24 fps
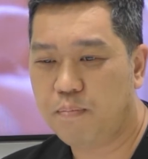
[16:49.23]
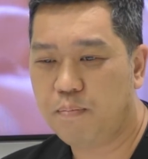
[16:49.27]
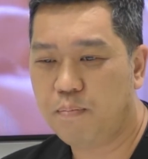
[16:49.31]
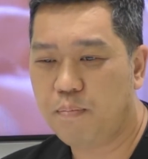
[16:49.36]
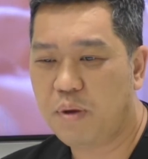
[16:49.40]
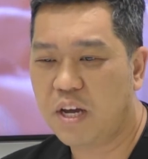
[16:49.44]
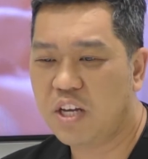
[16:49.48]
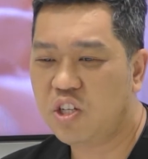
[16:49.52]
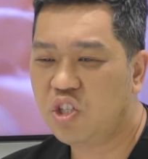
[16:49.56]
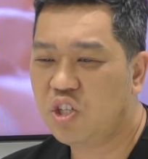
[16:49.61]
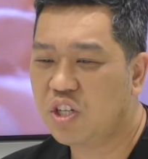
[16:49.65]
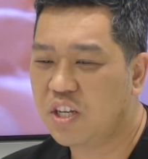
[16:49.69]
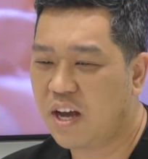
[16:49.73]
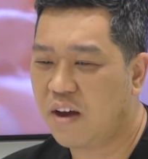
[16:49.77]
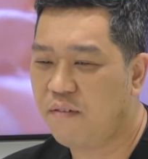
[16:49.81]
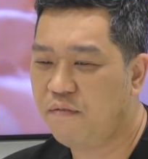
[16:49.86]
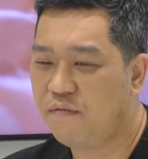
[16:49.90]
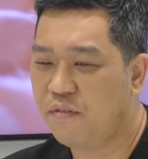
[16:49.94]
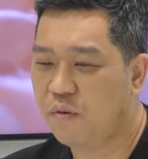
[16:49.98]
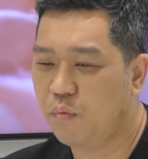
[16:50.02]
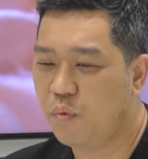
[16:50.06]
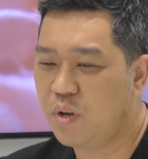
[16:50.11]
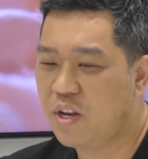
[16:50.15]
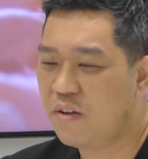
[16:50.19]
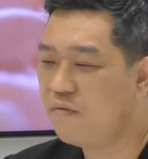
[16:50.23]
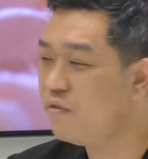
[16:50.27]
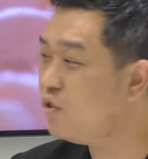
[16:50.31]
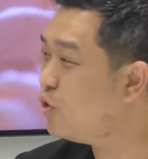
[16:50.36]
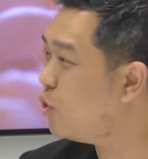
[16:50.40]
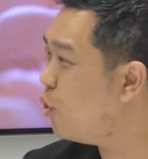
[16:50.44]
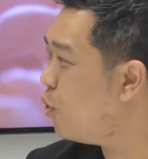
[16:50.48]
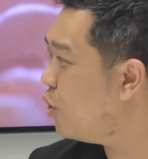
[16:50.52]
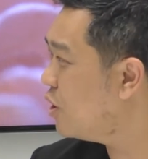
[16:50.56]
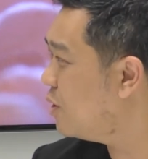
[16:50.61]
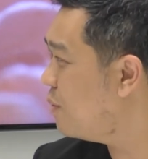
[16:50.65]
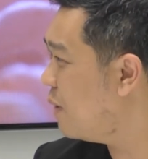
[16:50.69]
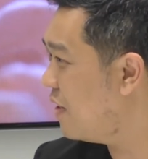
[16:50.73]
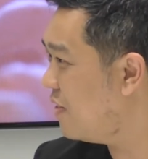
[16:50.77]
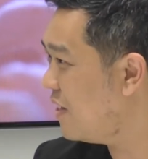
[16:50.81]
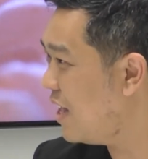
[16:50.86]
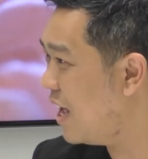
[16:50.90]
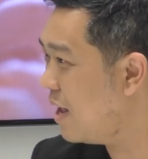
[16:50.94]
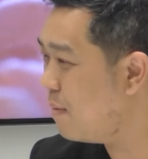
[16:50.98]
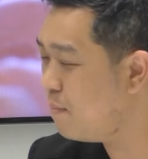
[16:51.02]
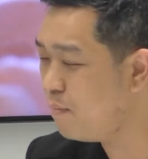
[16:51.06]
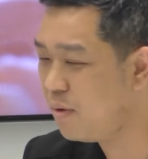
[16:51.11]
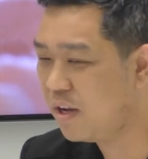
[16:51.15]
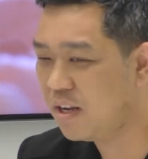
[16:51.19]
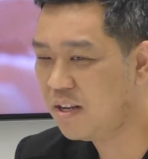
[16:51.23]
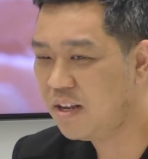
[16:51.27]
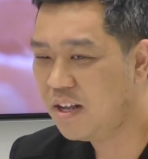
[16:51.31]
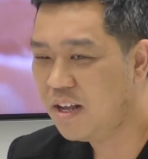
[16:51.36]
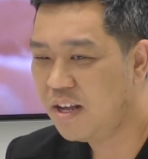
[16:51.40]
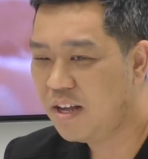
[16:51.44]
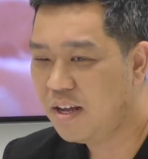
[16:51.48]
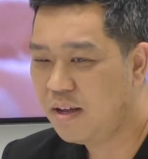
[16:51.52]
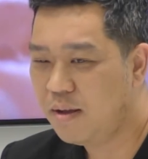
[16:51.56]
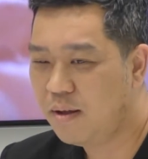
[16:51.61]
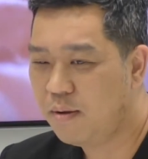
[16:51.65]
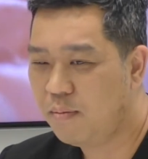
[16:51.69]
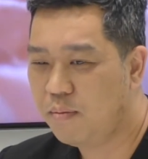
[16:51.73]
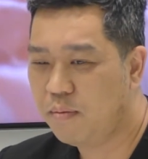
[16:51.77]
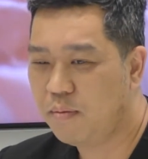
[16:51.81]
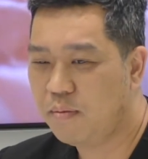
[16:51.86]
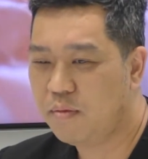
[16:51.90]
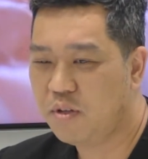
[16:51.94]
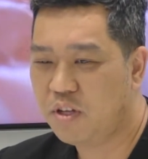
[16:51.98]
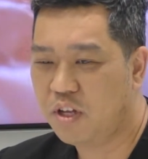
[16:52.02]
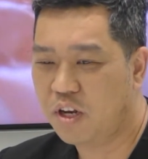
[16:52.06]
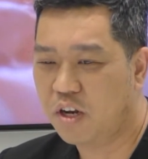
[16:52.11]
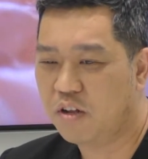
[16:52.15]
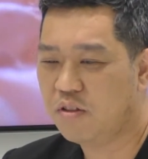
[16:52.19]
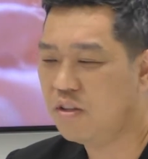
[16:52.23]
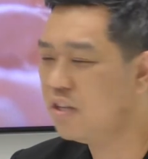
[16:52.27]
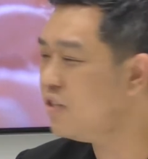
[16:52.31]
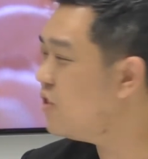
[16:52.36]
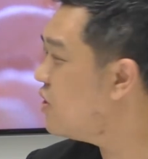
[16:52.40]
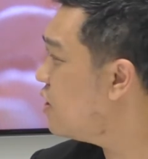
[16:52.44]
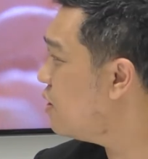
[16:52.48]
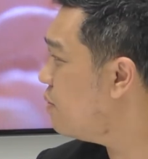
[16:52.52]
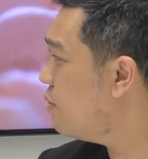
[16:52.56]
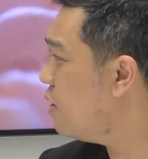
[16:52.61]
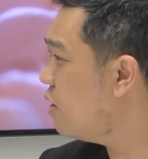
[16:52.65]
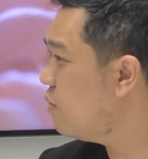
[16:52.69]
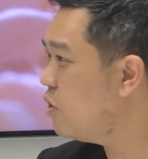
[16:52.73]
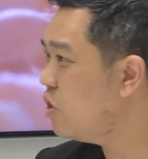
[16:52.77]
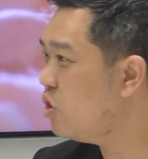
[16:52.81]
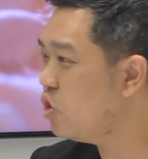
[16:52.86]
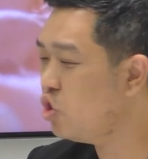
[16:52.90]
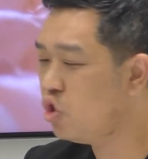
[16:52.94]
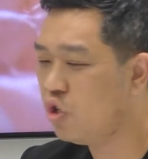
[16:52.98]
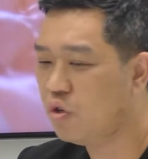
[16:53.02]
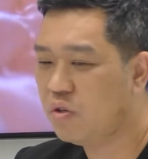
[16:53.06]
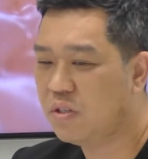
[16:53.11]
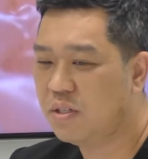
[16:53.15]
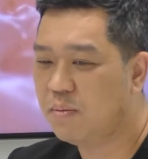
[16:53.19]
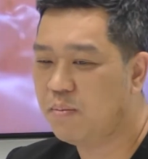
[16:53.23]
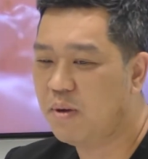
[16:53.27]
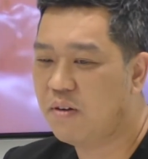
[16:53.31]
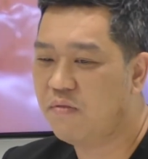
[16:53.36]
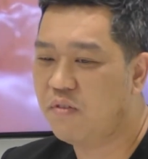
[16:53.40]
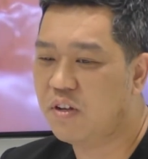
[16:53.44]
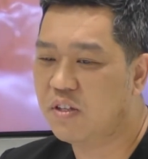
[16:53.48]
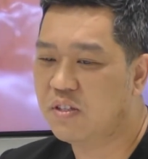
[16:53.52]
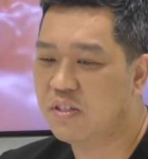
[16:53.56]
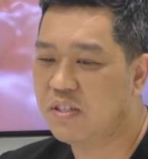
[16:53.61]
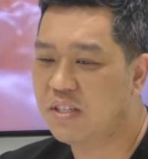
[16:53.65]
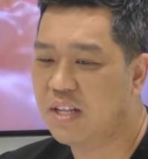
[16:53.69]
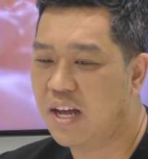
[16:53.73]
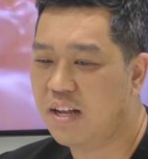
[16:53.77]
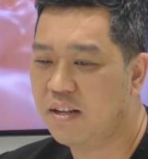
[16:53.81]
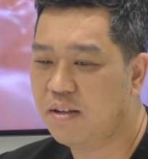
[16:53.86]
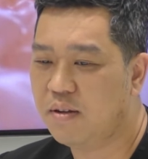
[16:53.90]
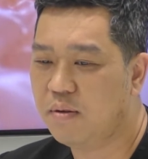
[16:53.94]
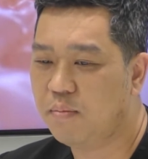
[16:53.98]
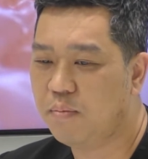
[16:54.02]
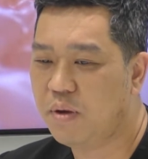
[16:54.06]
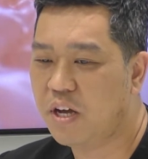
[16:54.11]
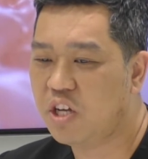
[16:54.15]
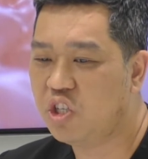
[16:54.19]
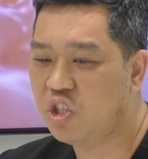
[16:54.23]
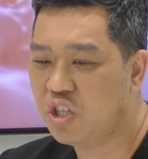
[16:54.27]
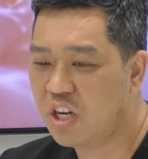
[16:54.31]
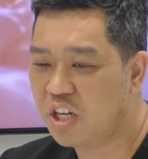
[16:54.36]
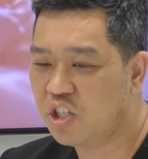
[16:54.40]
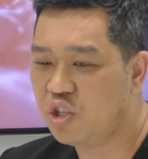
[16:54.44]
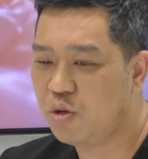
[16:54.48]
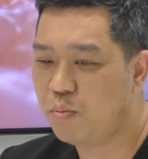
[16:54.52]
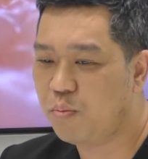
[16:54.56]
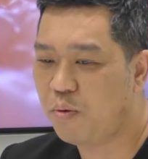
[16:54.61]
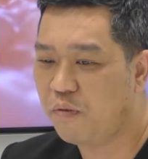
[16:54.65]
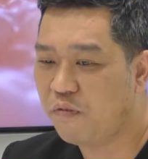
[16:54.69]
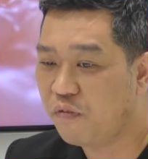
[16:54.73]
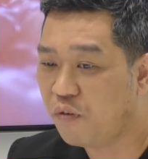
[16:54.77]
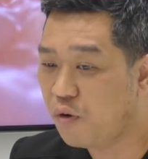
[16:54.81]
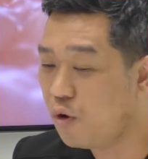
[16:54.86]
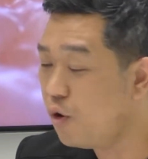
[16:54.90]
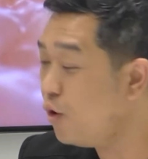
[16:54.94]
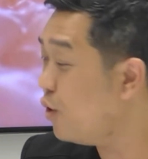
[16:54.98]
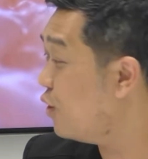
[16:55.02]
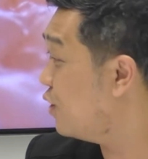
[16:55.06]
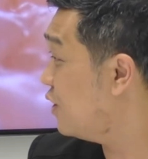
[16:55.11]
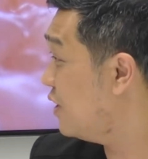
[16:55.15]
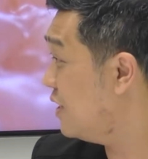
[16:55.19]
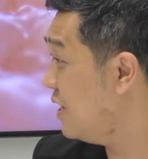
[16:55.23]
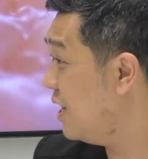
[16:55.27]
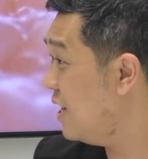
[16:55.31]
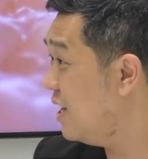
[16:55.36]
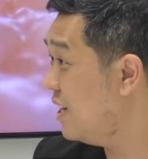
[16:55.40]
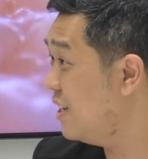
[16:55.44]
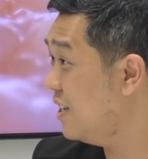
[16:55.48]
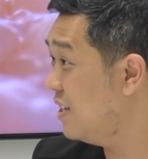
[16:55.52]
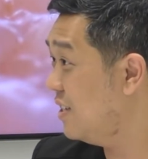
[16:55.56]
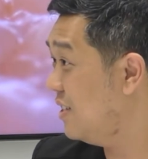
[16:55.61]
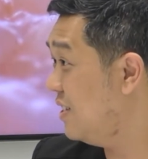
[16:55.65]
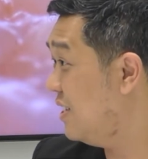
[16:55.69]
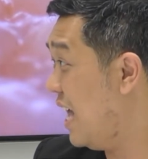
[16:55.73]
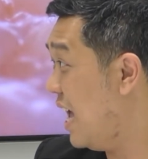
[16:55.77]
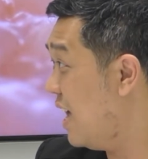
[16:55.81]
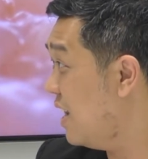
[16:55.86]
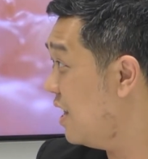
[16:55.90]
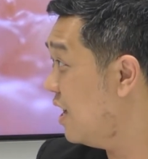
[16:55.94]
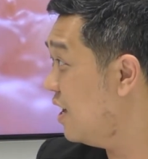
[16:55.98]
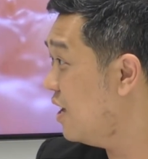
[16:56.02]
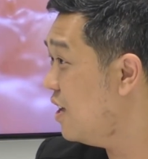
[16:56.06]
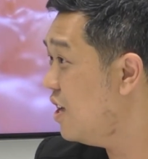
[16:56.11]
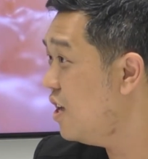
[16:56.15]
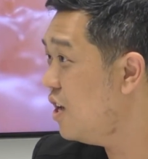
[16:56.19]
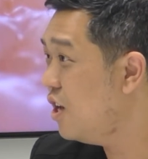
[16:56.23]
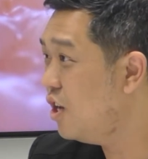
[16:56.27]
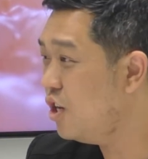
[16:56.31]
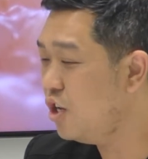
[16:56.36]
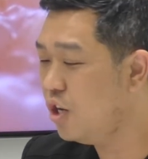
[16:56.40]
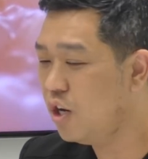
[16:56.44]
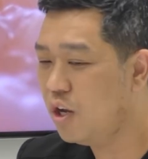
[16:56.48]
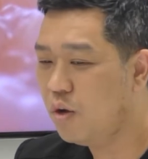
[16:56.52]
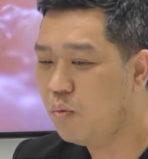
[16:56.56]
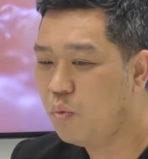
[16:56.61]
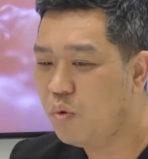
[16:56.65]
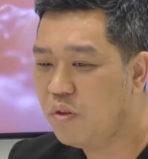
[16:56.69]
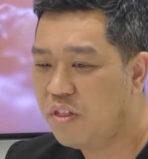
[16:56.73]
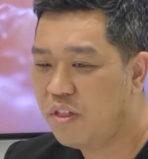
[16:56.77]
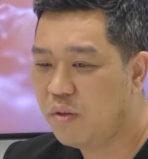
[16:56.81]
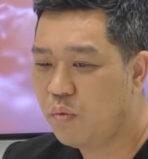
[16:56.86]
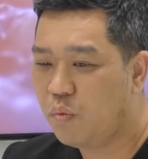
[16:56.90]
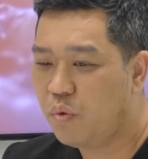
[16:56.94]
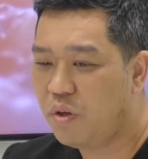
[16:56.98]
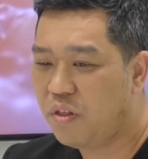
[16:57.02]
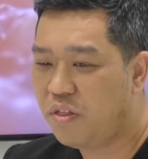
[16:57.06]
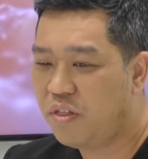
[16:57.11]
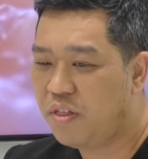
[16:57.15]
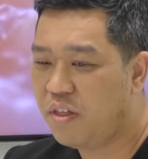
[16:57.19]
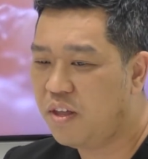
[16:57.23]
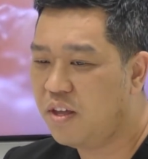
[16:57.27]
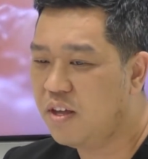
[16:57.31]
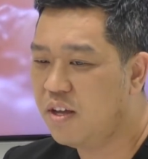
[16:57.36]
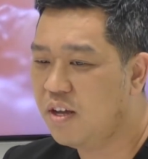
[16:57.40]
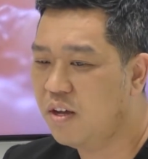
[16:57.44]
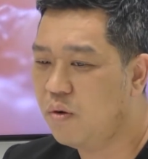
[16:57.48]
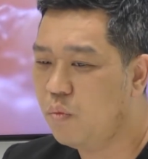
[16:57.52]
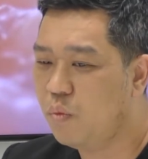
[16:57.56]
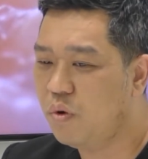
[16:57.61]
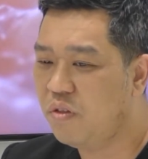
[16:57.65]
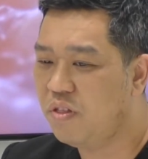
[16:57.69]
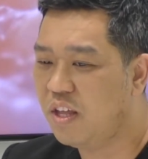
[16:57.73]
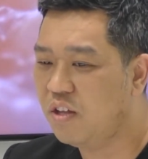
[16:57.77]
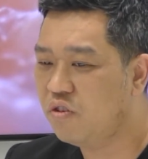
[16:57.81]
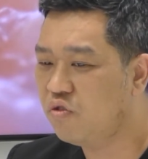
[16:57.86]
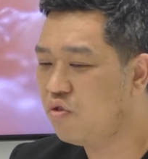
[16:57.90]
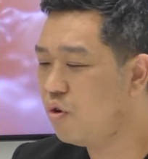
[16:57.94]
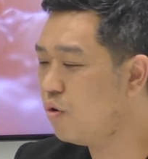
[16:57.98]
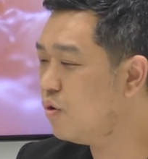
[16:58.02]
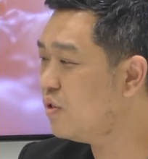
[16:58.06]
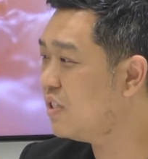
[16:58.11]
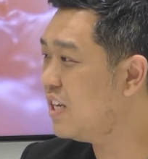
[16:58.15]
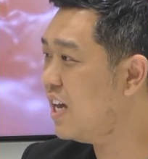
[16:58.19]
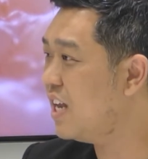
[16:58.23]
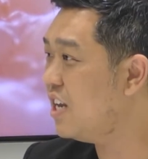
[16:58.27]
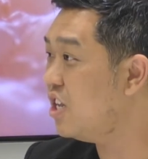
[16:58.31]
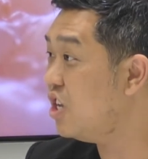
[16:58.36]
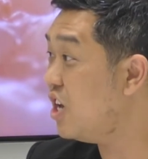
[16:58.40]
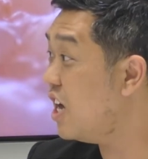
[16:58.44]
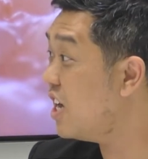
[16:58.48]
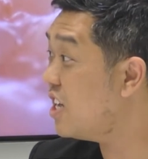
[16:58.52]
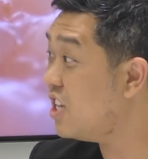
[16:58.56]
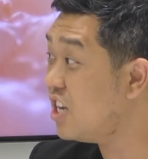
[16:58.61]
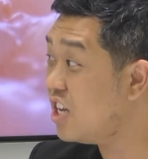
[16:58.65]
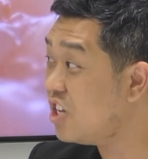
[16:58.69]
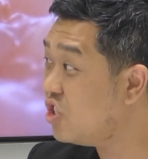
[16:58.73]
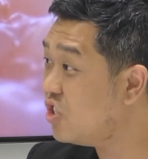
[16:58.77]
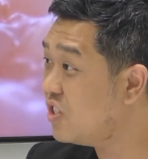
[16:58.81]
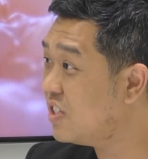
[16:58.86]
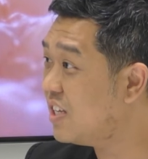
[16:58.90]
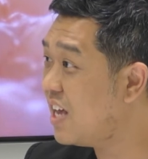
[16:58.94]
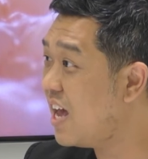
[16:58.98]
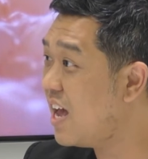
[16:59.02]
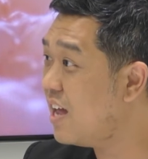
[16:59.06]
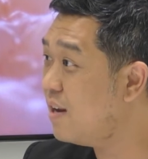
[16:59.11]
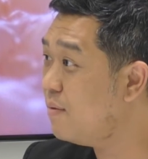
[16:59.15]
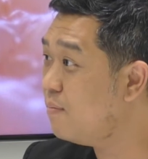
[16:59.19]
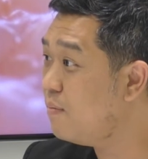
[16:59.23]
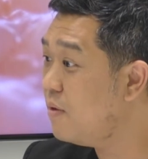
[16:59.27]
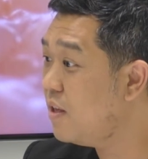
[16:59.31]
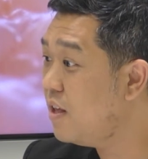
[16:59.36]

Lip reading: Patient comfort, we never talked about that, but I'm going to show you some evidence that patient actually prefers scanning. With the intraoral scanner, you can actually scan